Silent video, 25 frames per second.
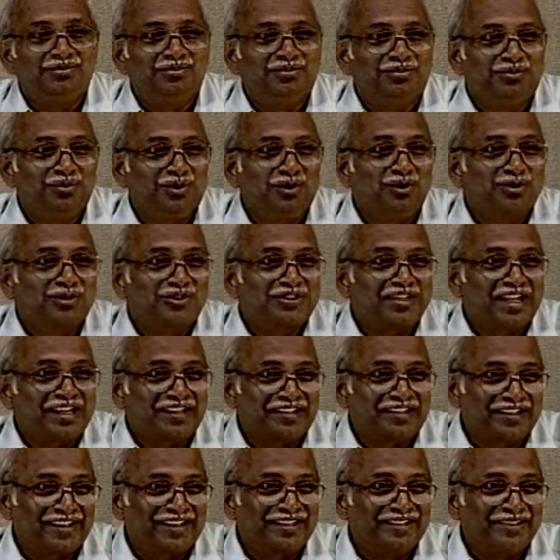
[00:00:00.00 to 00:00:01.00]
most
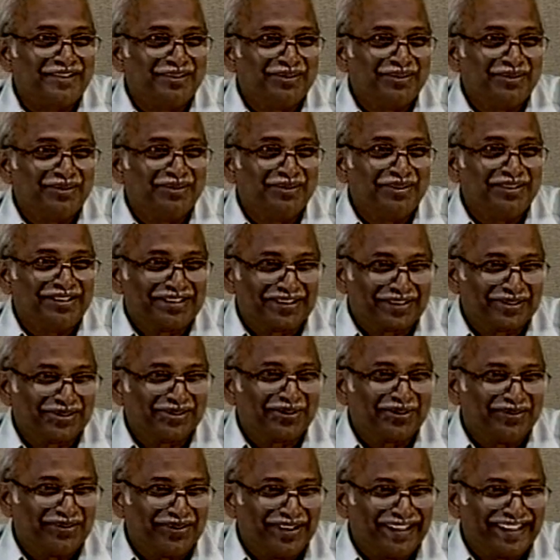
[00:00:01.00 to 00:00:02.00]
attractive river
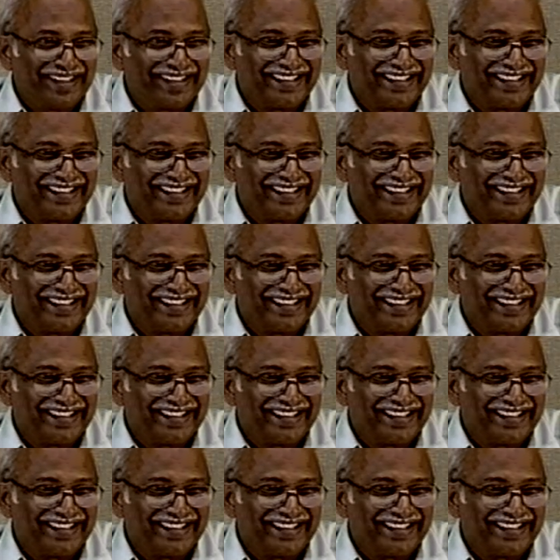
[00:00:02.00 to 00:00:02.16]
so far.